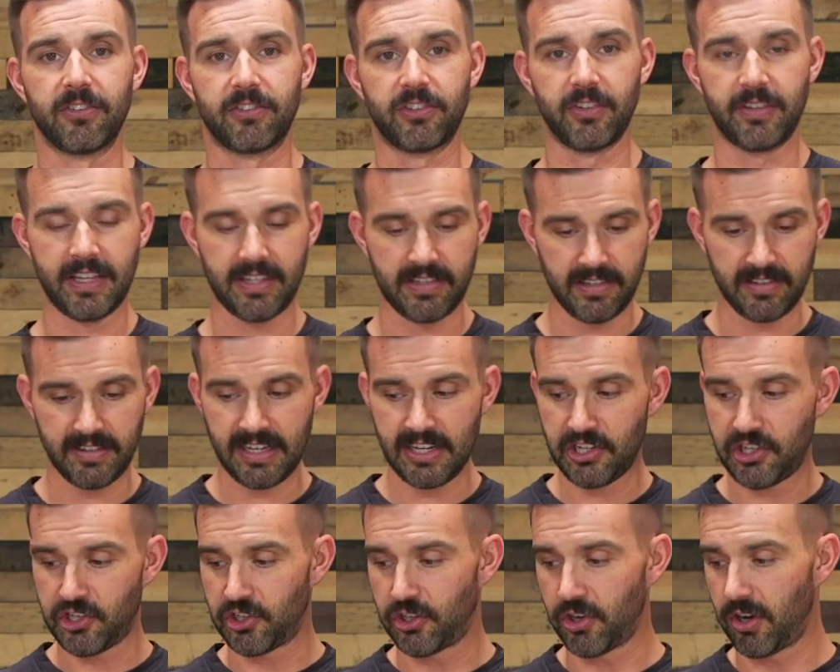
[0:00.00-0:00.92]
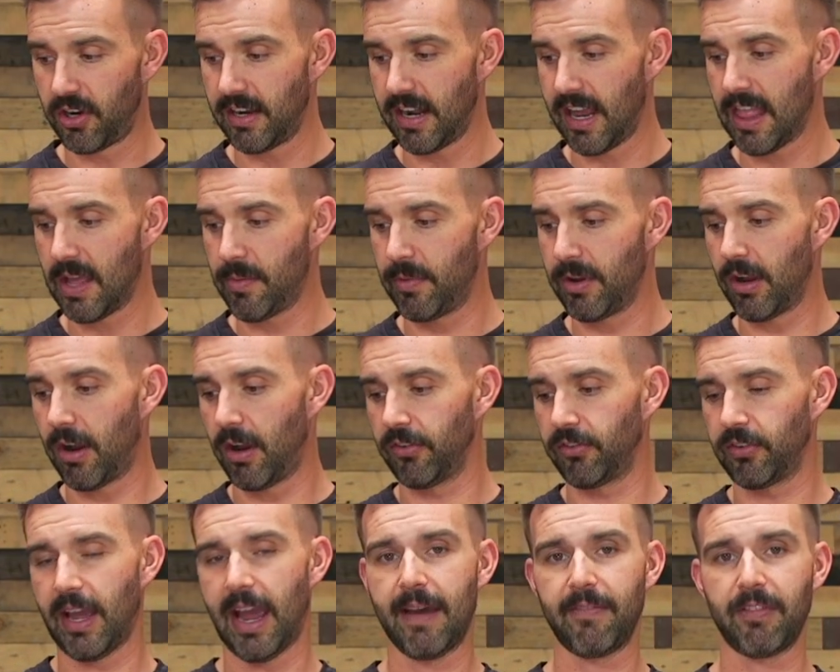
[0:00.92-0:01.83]
So this is the shirt and then we
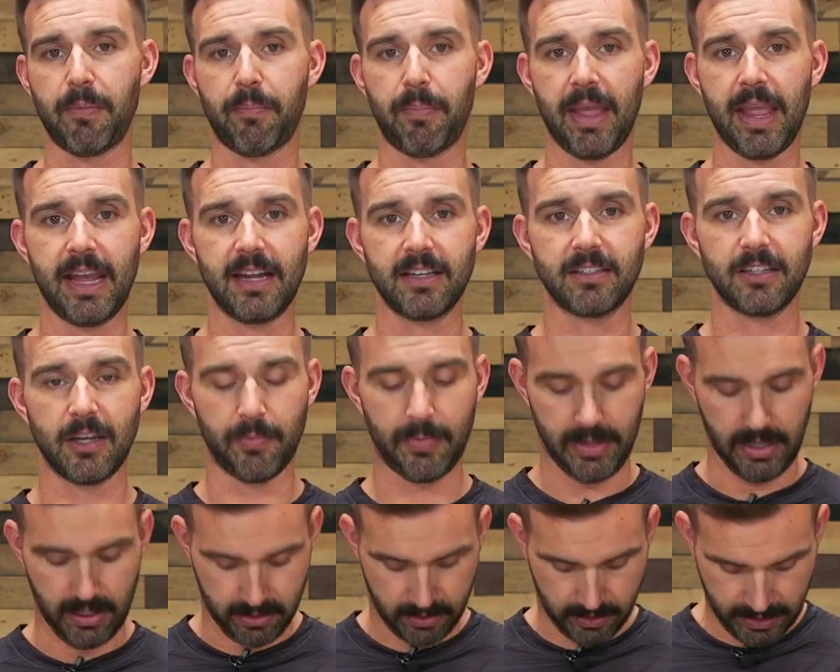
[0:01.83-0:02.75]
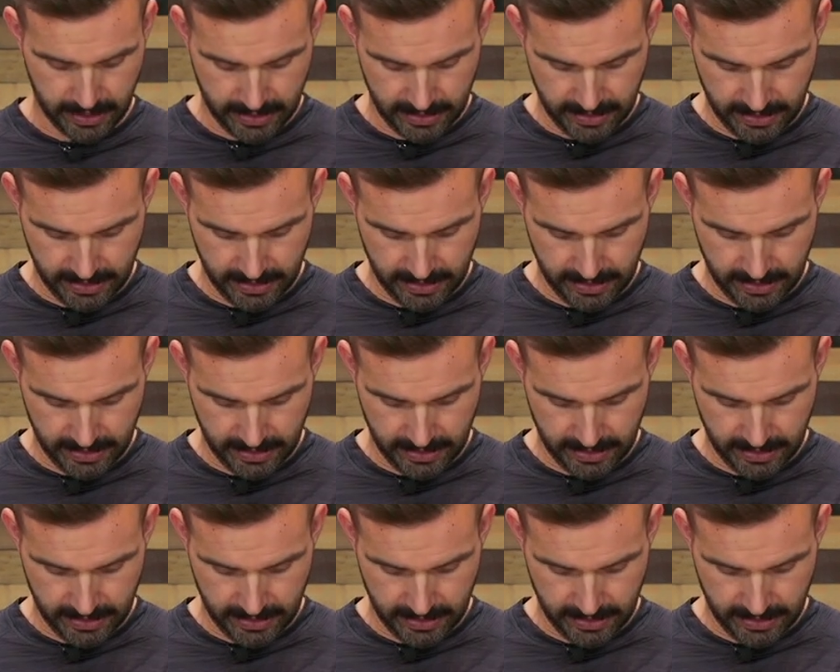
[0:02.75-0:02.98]
also have the pant up here.